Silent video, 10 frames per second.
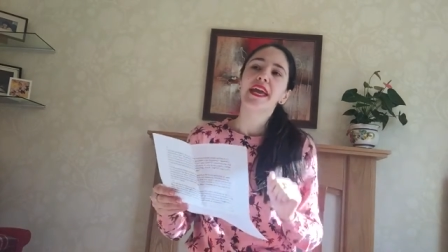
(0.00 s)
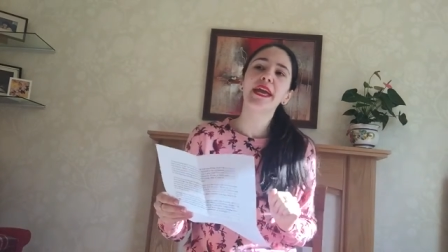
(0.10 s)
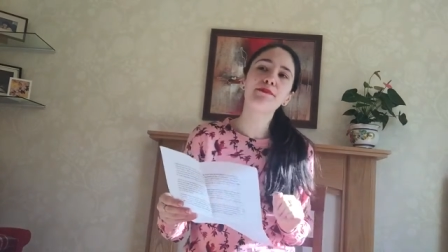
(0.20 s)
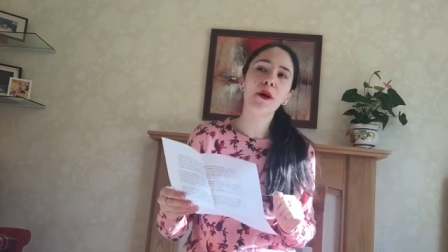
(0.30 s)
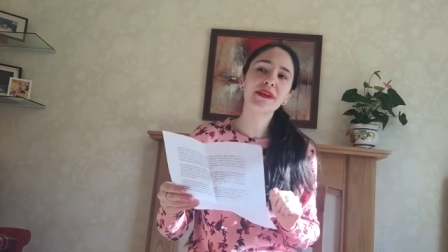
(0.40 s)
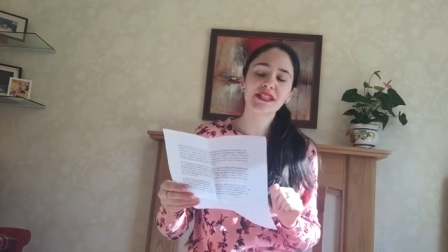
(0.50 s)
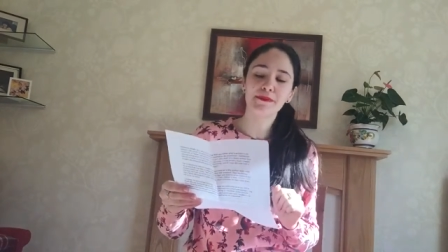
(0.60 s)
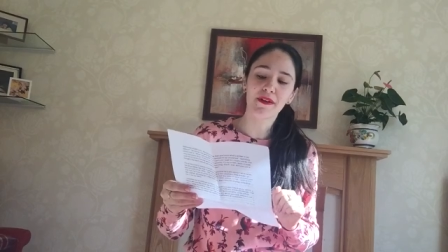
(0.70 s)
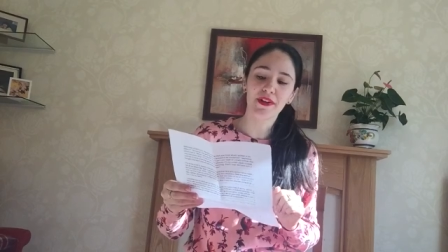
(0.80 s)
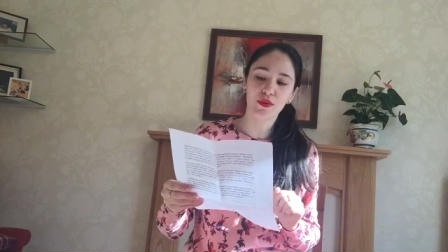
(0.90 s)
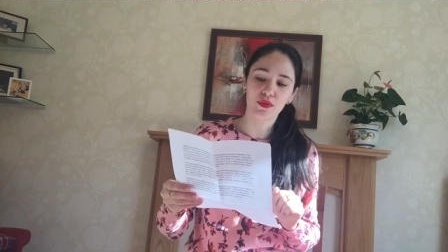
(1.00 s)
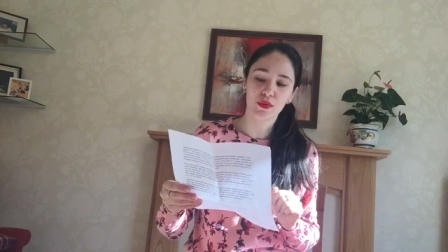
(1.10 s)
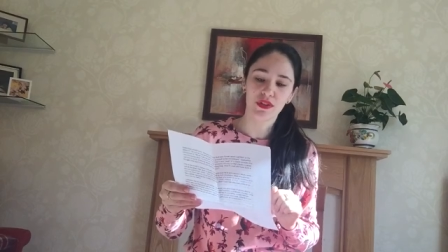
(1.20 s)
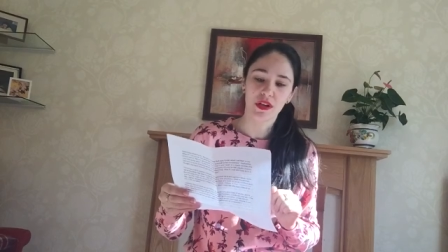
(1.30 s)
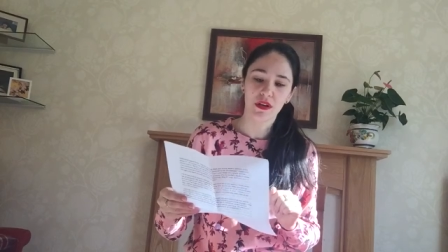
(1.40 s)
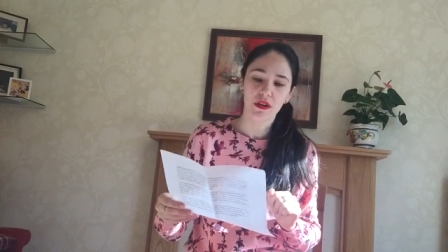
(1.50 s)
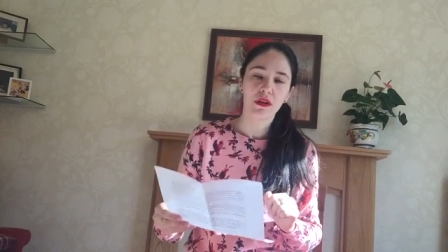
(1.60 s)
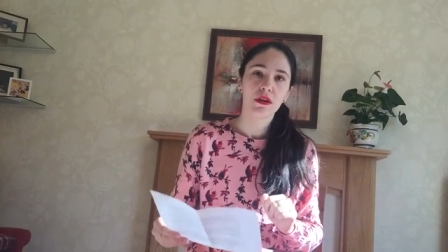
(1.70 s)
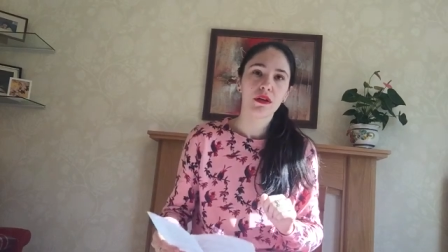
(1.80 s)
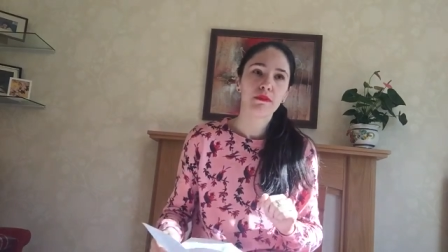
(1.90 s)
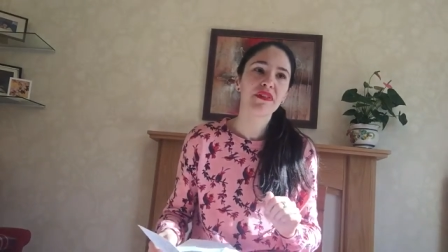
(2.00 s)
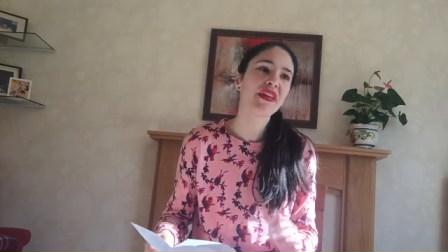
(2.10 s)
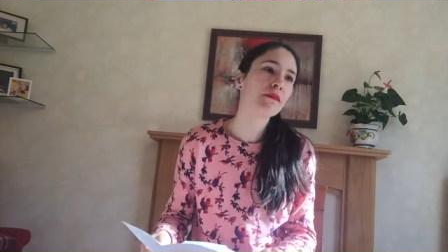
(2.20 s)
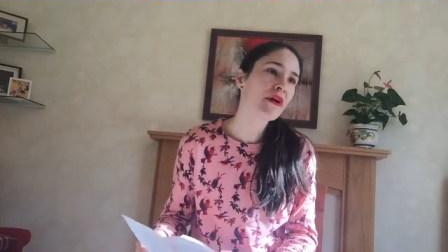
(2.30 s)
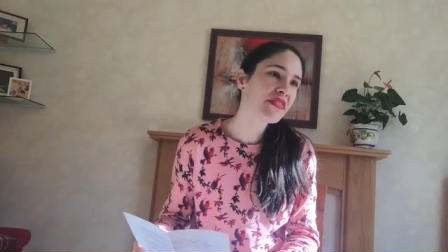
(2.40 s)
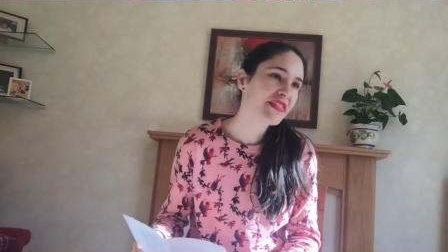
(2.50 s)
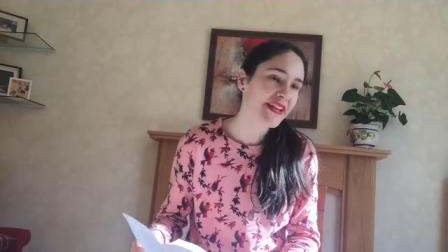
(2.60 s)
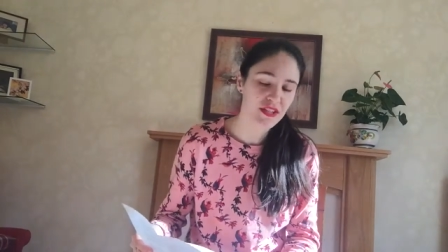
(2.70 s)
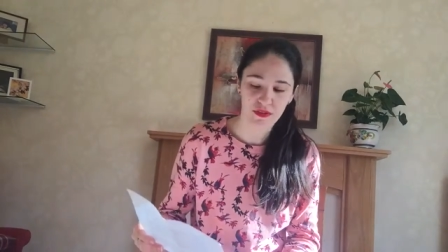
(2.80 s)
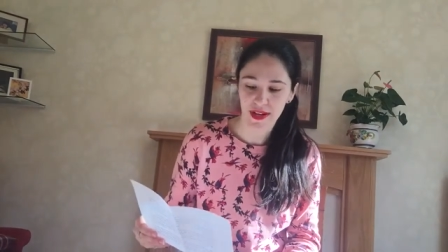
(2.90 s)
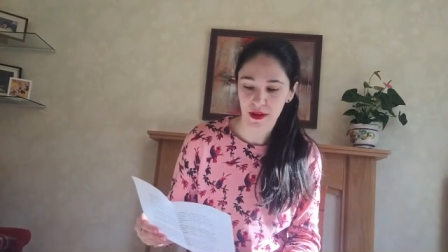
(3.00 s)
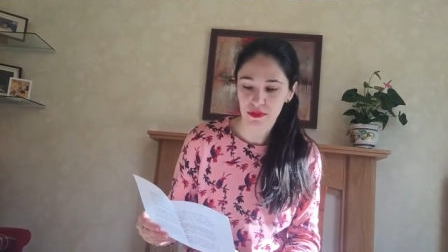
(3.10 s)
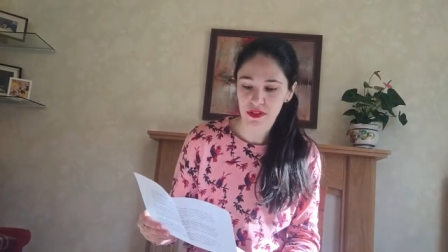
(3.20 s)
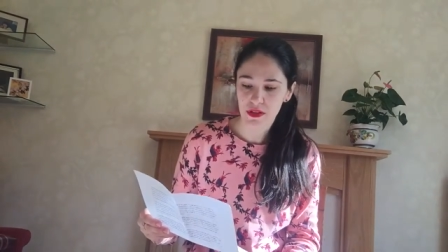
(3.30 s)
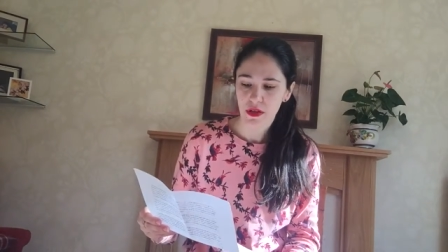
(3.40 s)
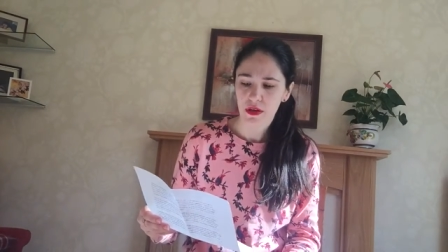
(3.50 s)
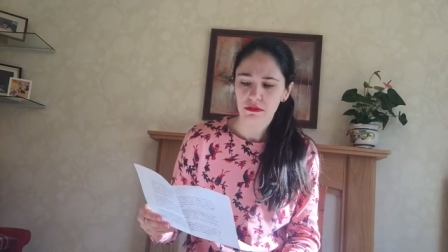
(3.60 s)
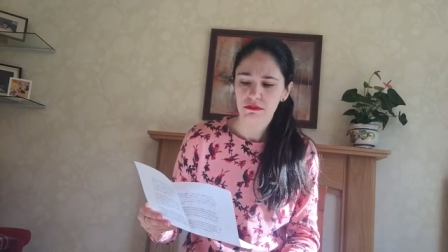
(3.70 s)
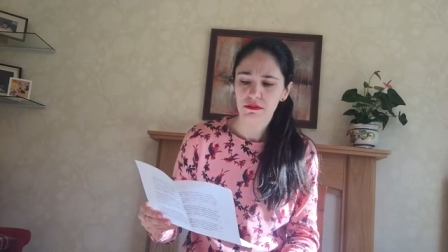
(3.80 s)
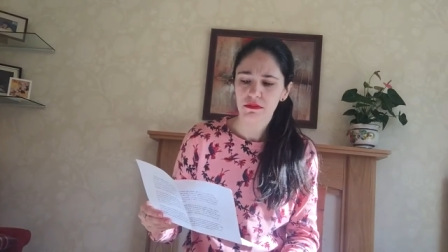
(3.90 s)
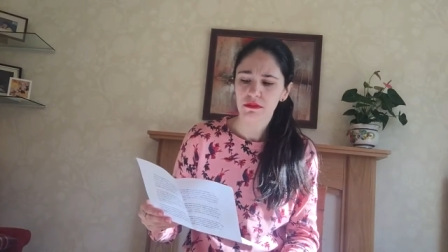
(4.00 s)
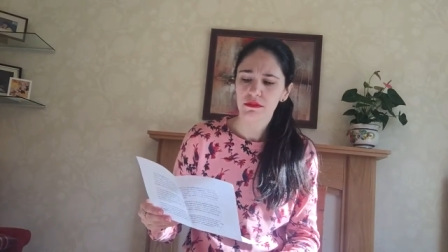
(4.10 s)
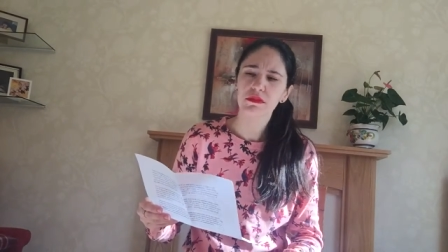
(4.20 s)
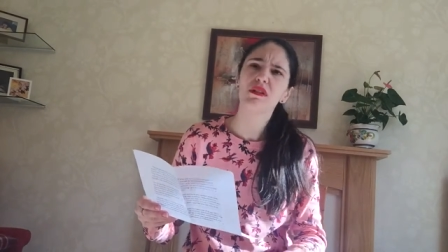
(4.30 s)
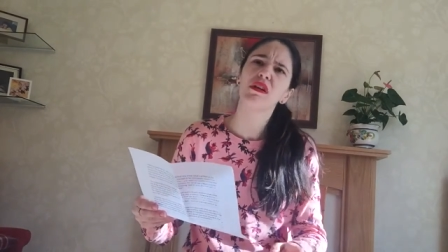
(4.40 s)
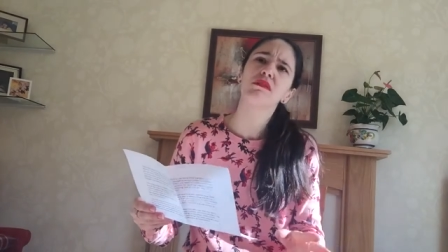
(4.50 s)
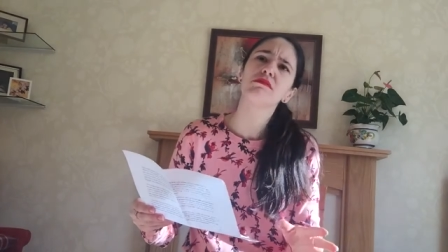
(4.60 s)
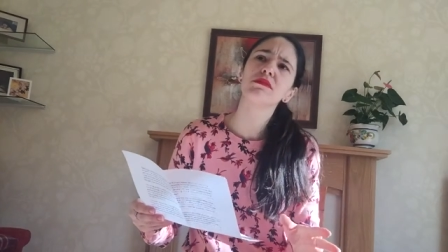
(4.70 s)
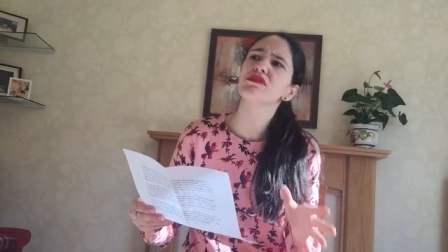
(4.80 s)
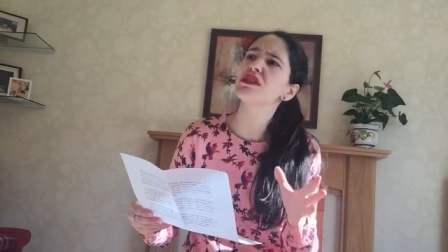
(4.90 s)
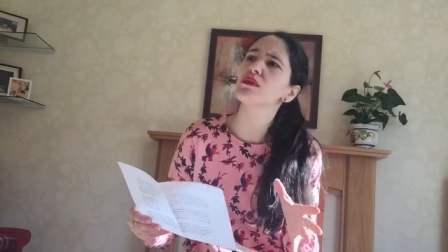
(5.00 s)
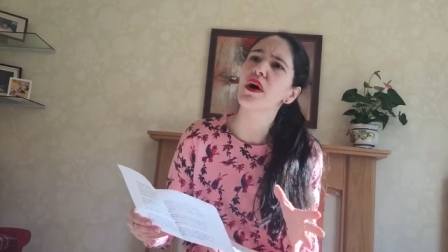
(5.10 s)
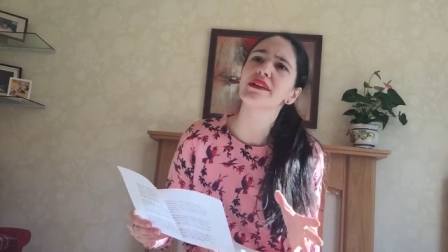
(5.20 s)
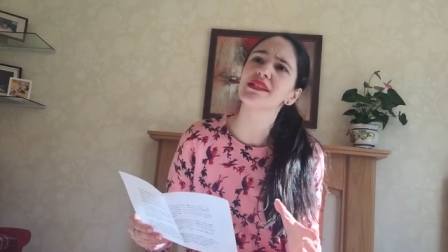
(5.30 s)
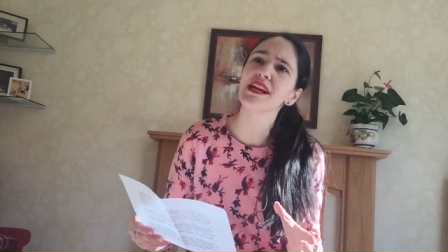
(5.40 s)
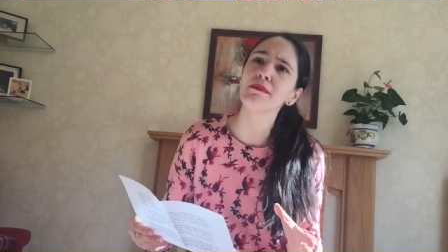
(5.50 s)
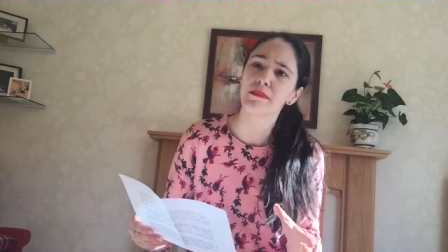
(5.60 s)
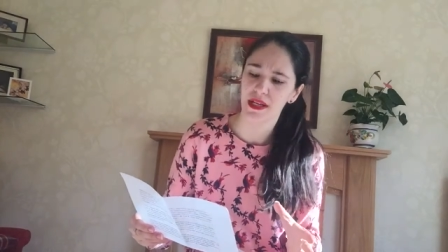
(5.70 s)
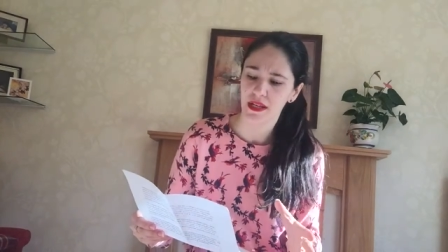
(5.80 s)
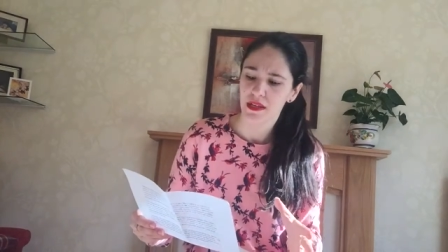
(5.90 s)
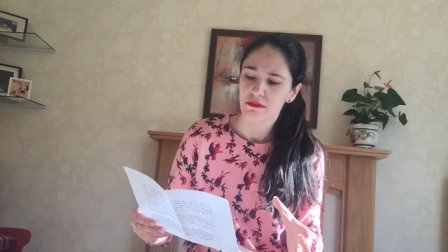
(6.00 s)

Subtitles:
He promised to marry your daughter, but then a month later announced, No, you didn't quite understand me.